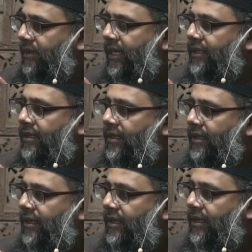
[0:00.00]
then
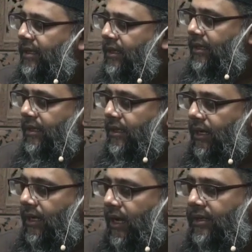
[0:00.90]

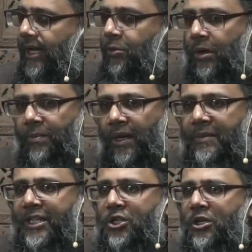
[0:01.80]
Allah will
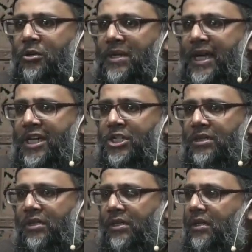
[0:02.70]
permit your
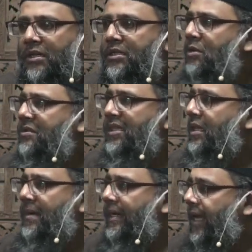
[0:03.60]
humiliation. Don't
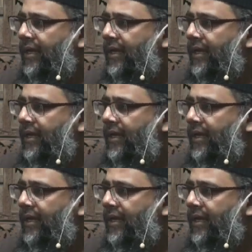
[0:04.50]
think about